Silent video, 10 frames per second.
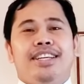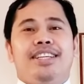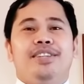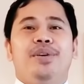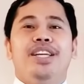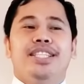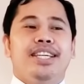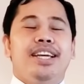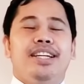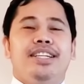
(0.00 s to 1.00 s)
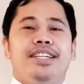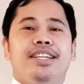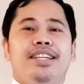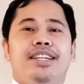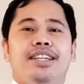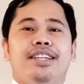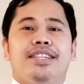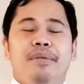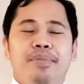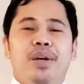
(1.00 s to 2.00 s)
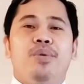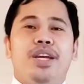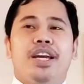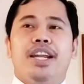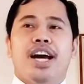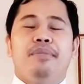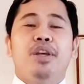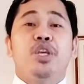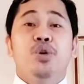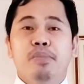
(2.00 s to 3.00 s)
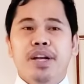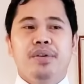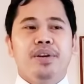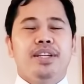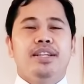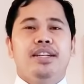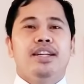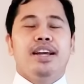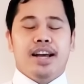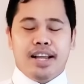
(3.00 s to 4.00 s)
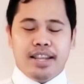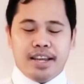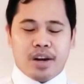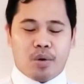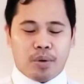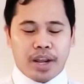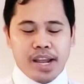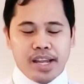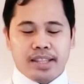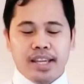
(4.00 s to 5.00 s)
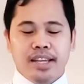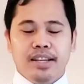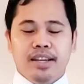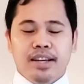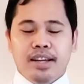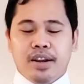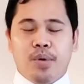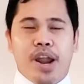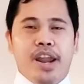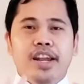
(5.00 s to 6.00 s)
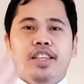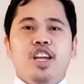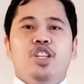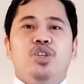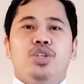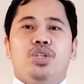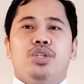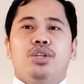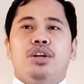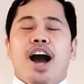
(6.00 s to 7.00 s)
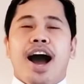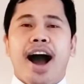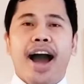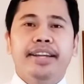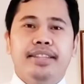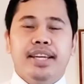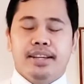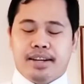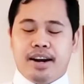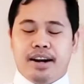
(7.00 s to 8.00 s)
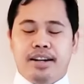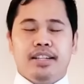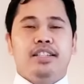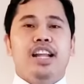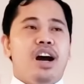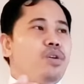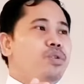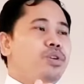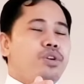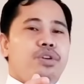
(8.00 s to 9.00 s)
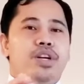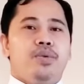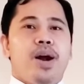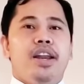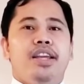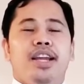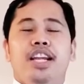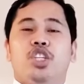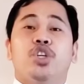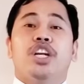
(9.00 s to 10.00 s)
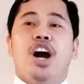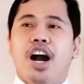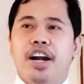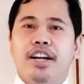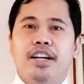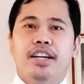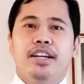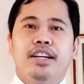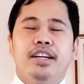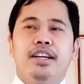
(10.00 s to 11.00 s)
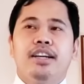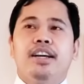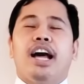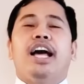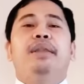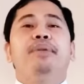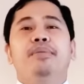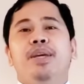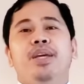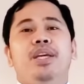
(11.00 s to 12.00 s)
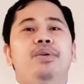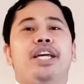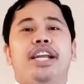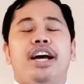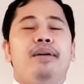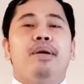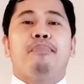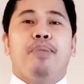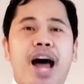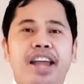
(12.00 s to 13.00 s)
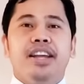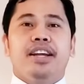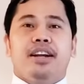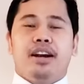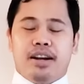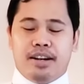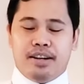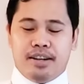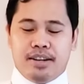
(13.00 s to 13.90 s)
So he said, someday we can have the humanoid, and they are creating creating those high-tech cars. Now we are running electric car, and maybe we can have a flying car,